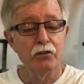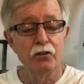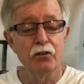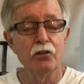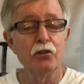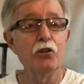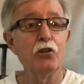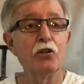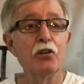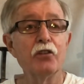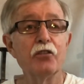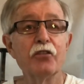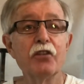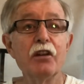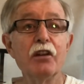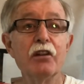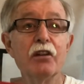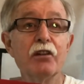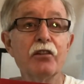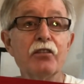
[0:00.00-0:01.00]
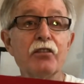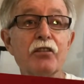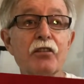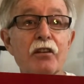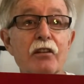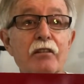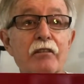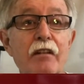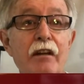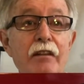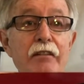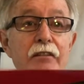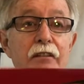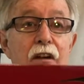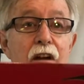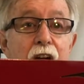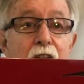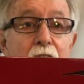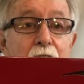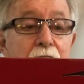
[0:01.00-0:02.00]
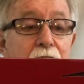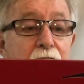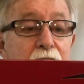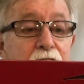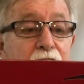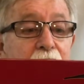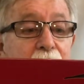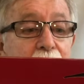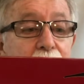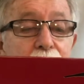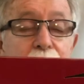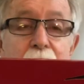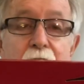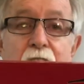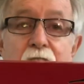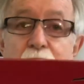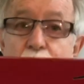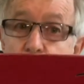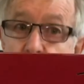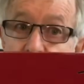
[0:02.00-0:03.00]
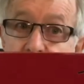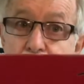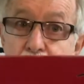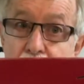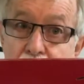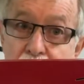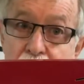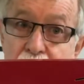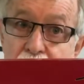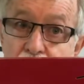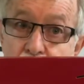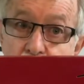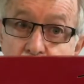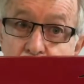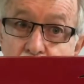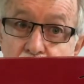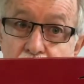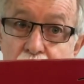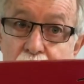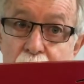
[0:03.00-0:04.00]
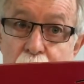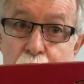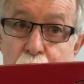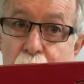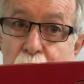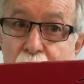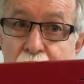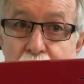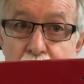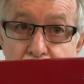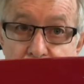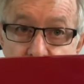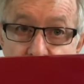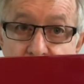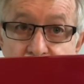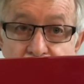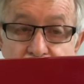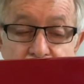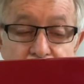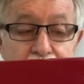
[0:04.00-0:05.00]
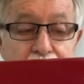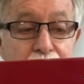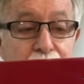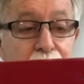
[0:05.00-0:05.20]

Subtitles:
You can see this on Etsy at the Reed Made store. Just pull up Etsy,